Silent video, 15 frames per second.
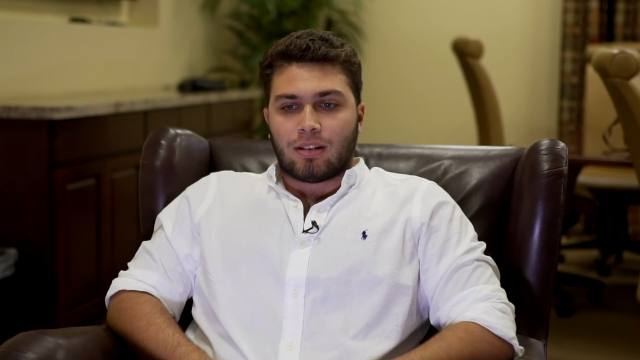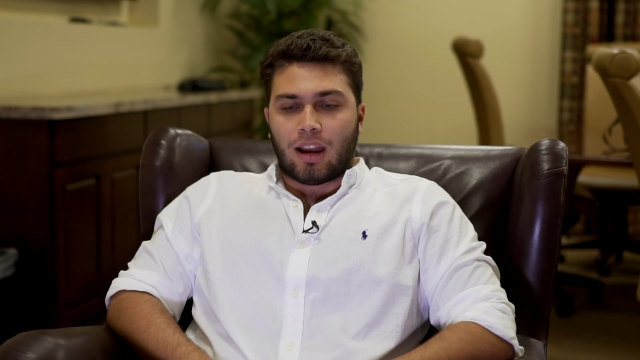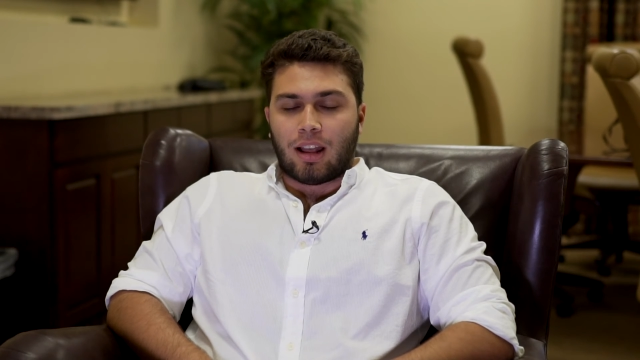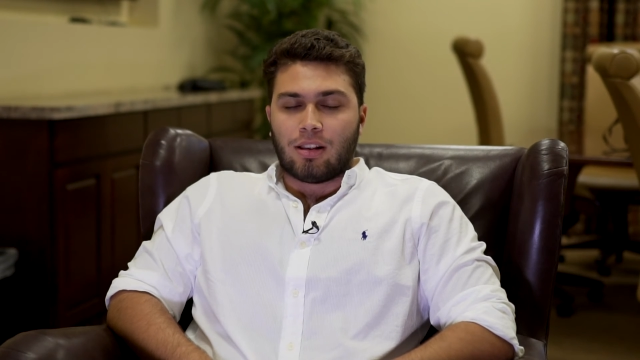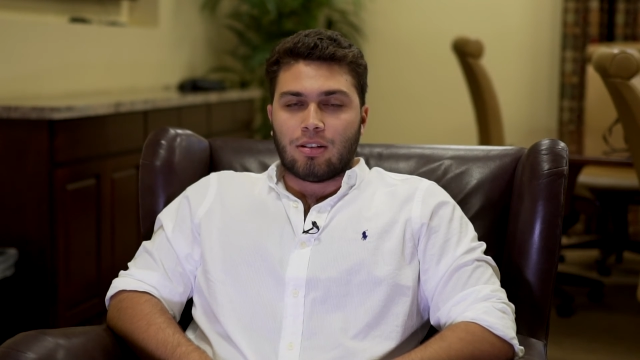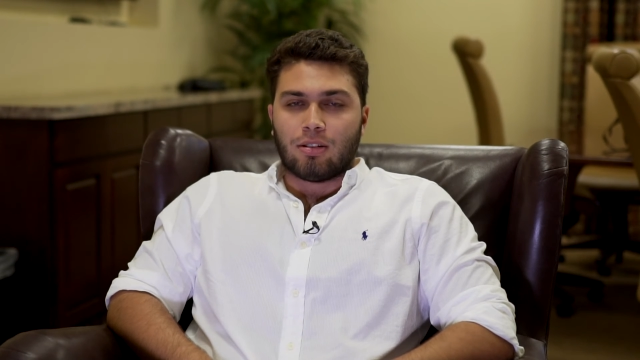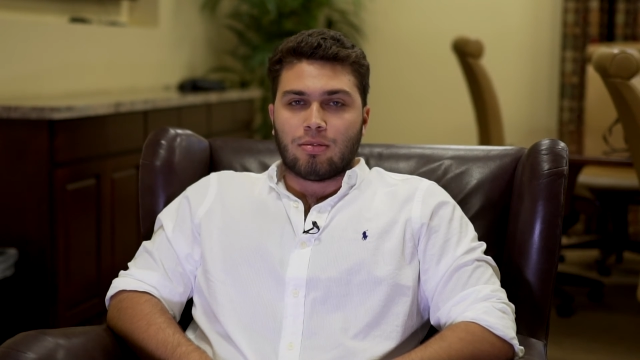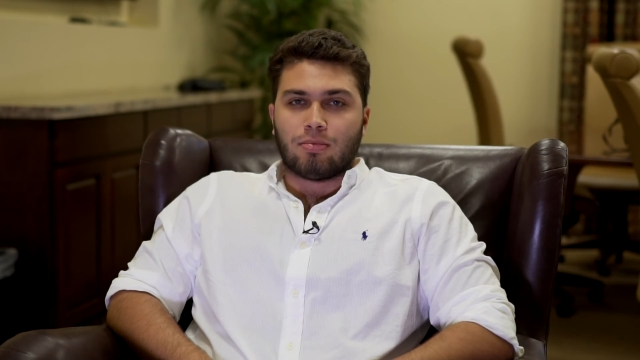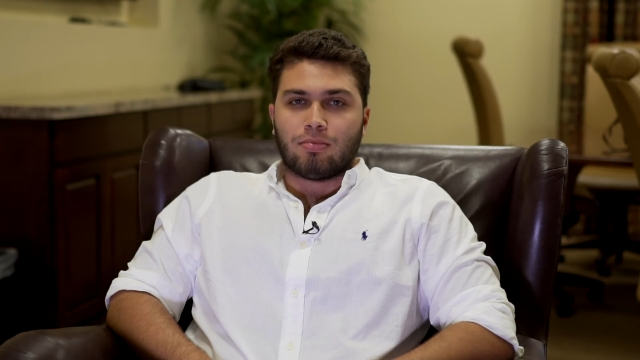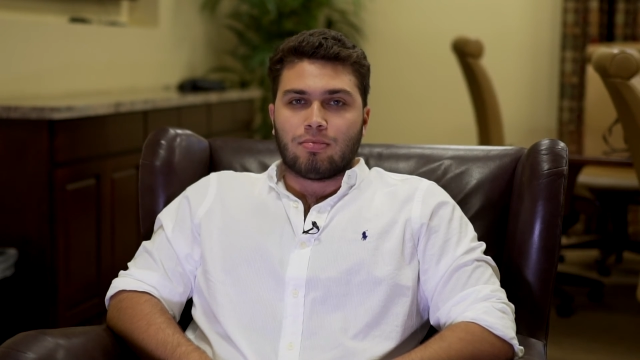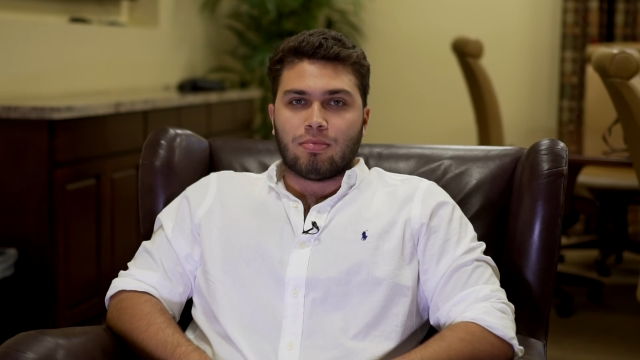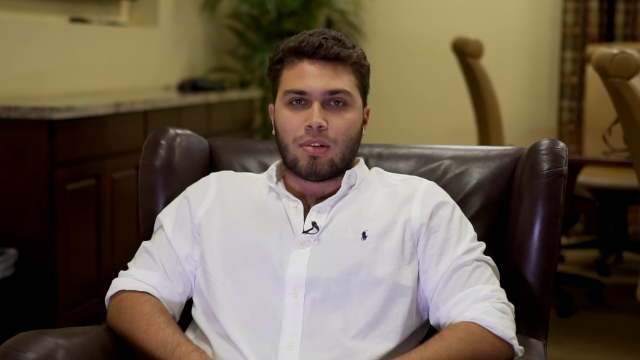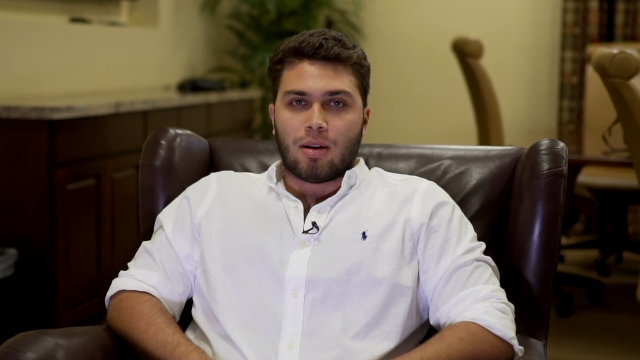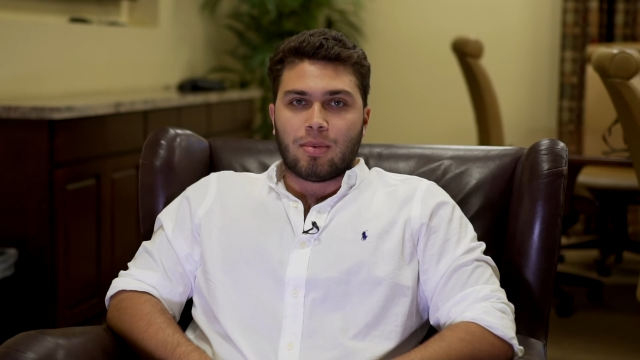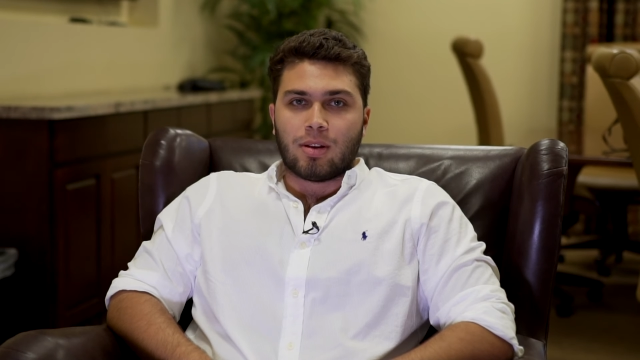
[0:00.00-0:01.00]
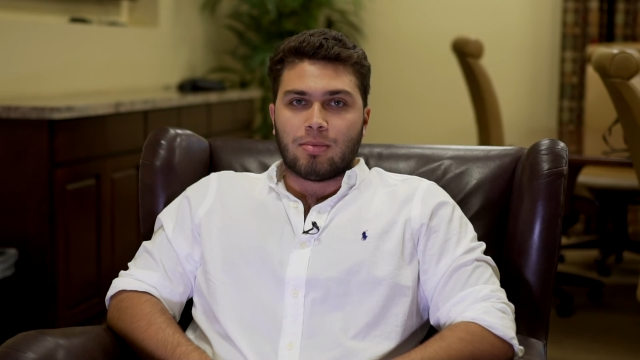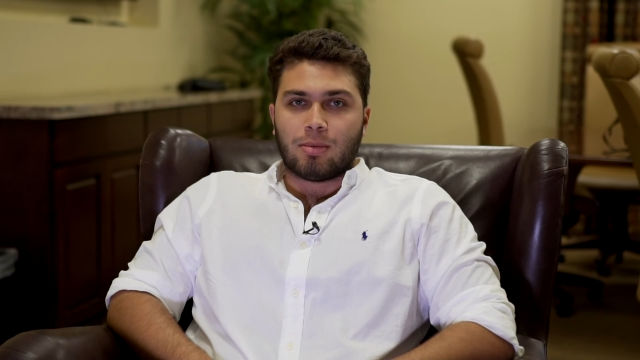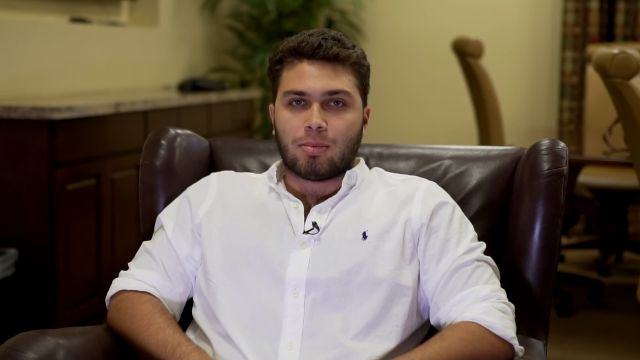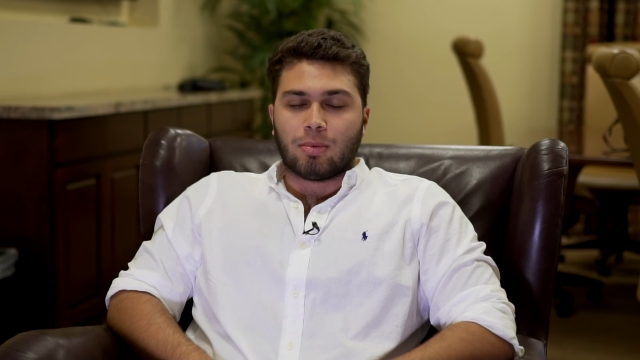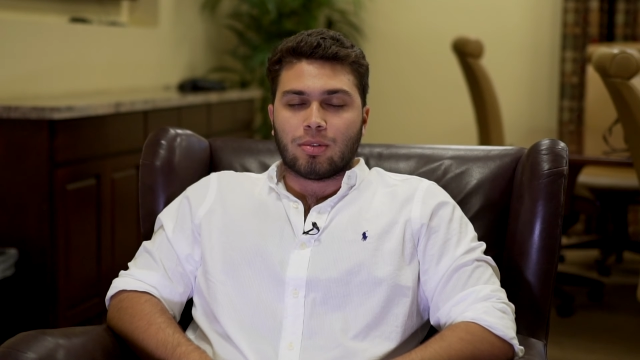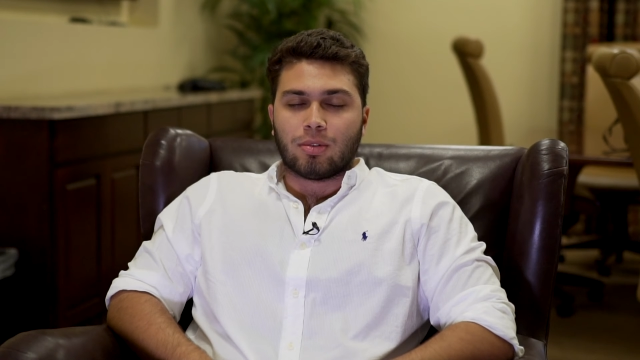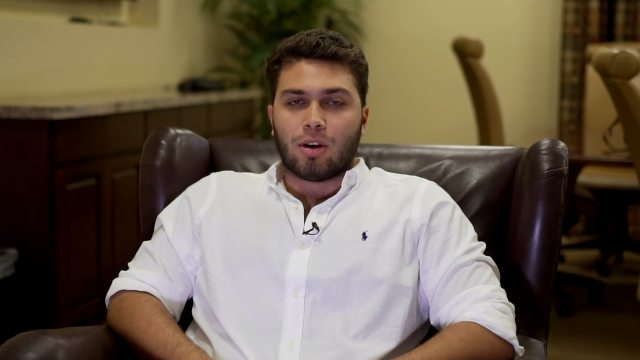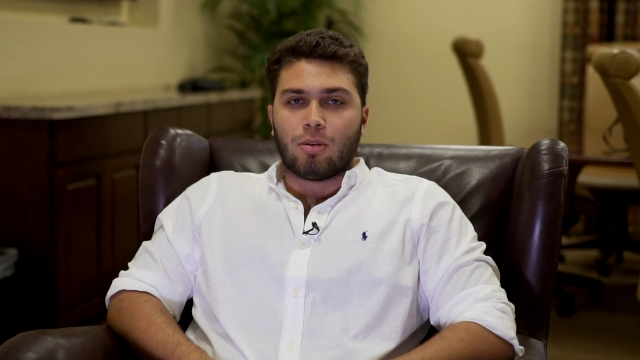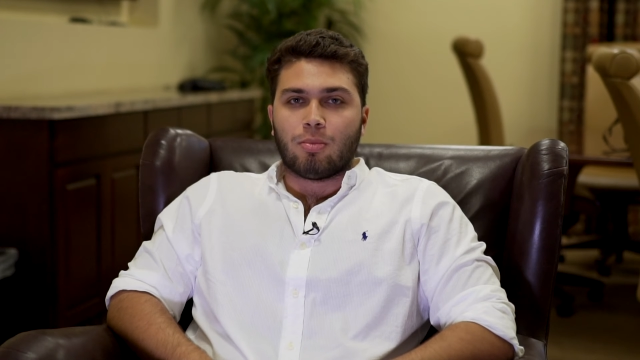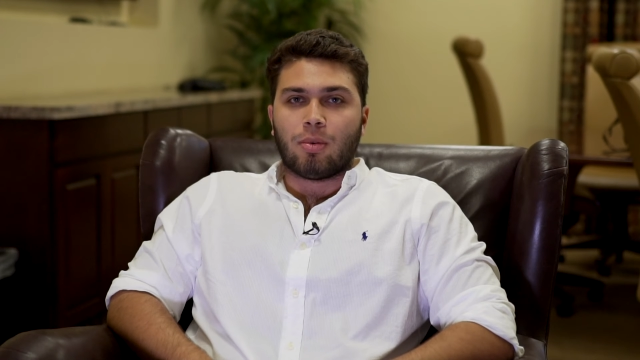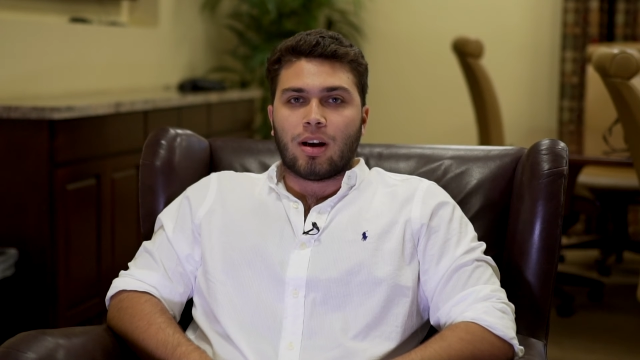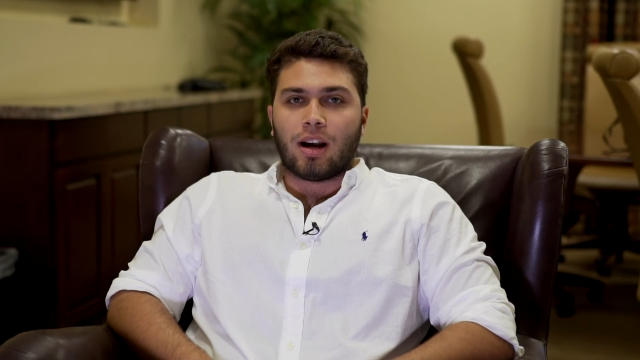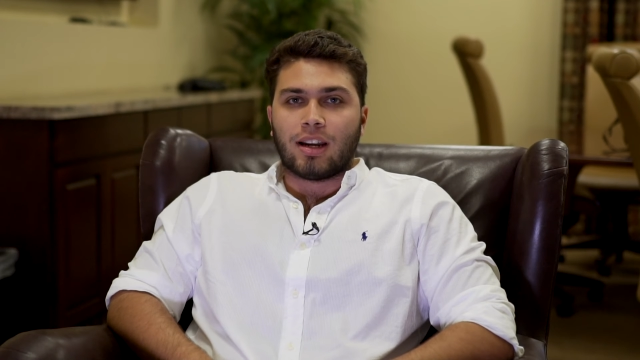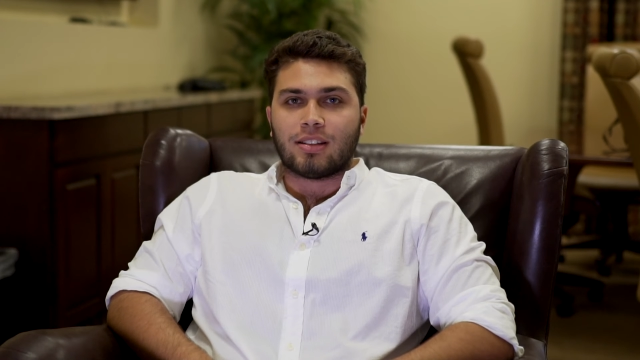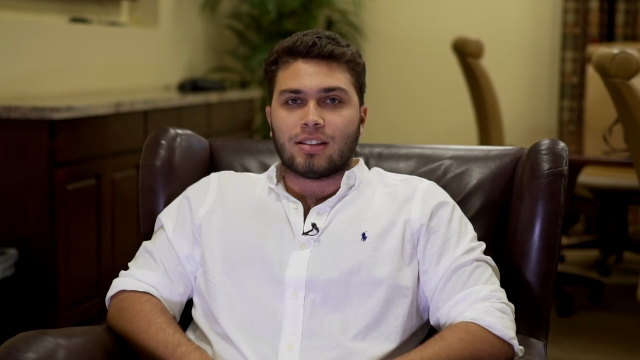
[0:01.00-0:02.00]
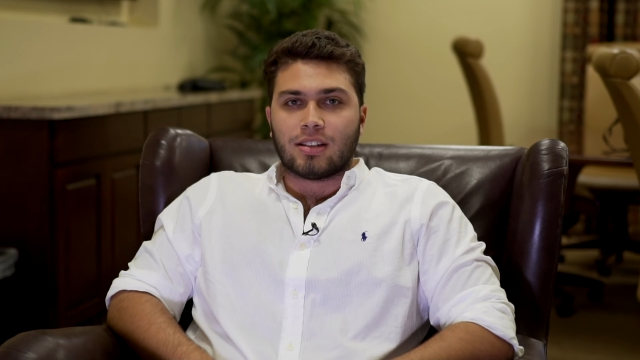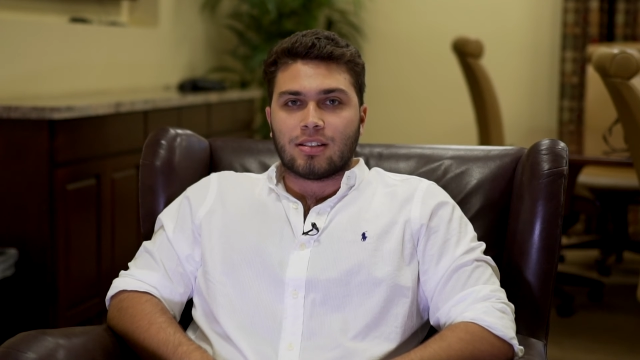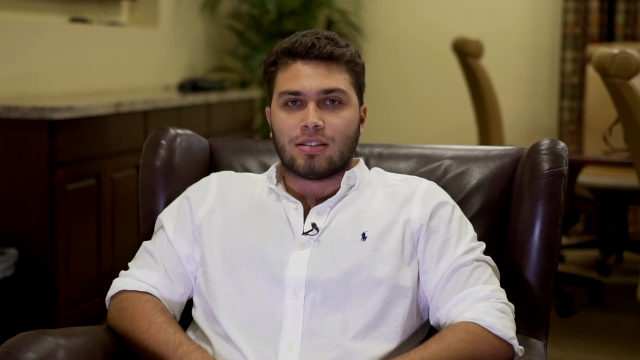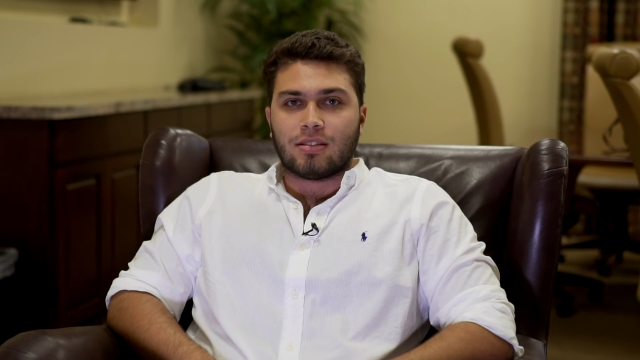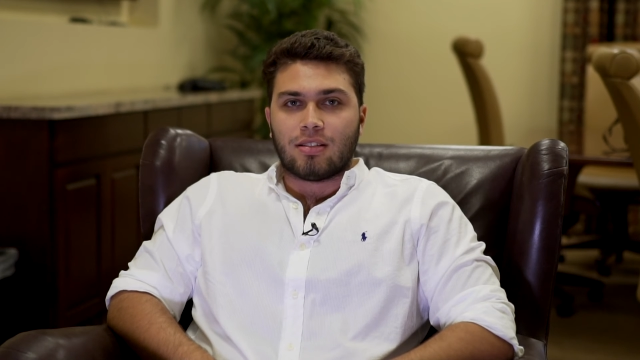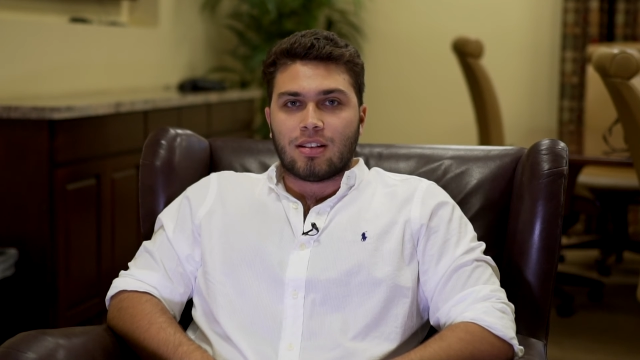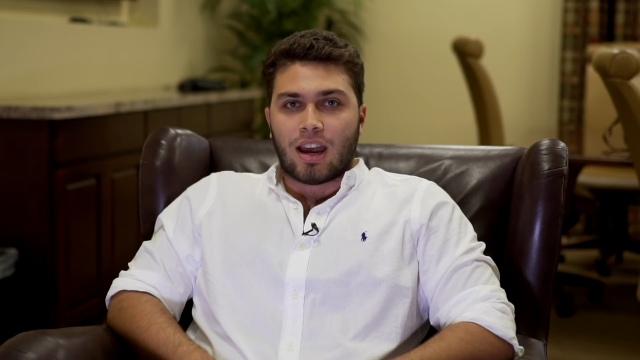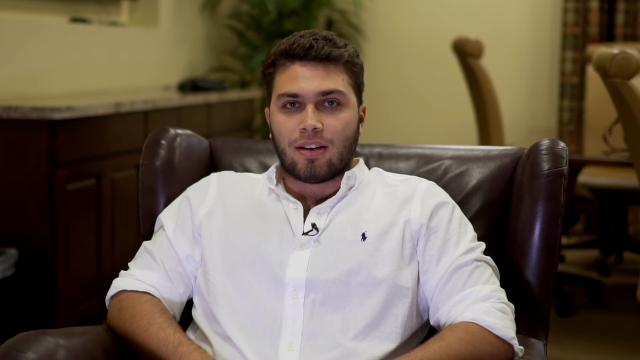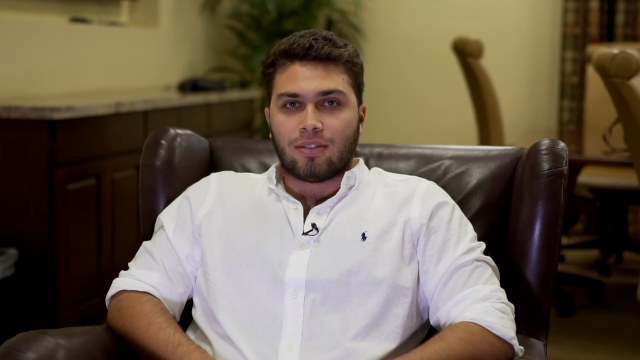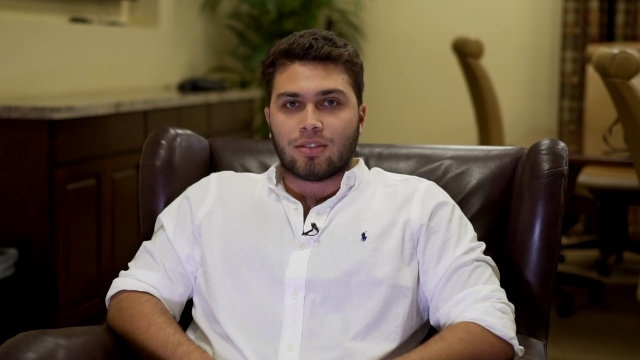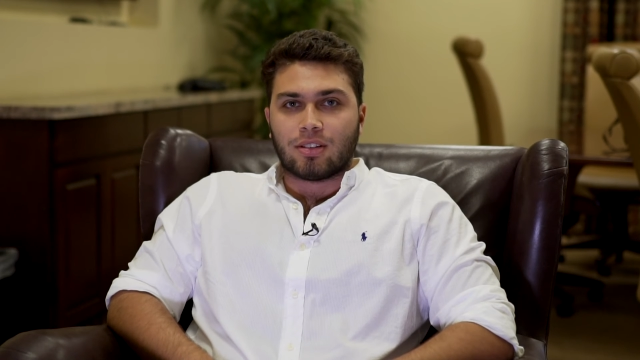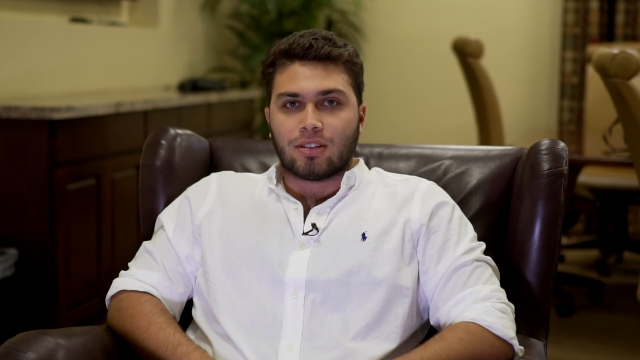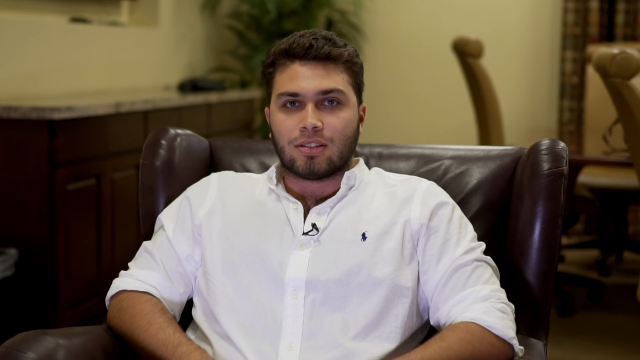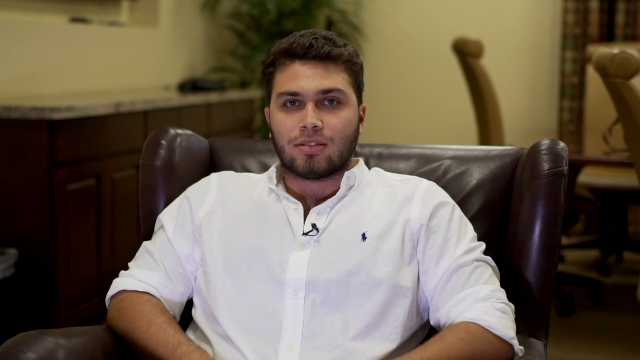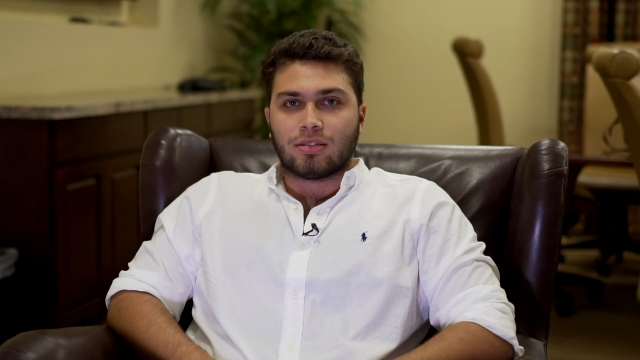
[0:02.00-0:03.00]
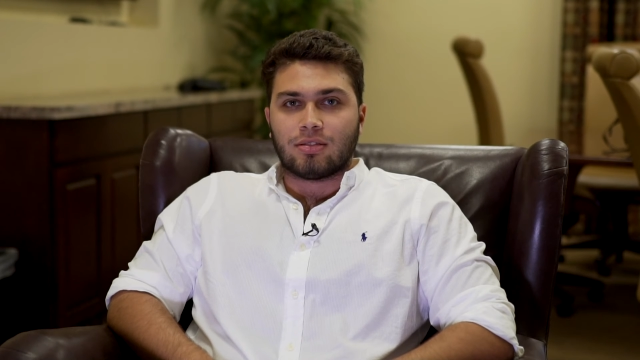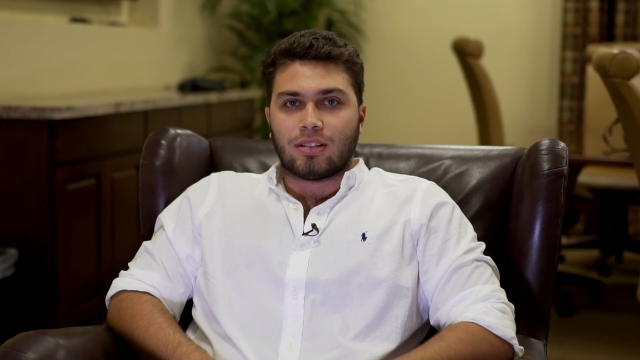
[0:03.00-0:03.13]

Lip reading: don't know, not many people know, but I did have a